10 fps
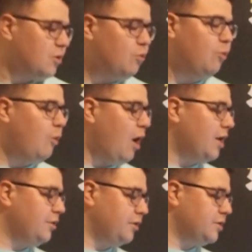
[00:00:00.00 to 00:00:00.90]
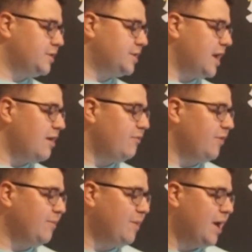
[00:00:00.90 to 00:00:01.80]
Water
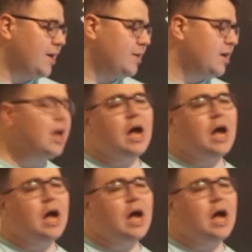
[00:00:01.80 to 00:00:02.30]
7, man.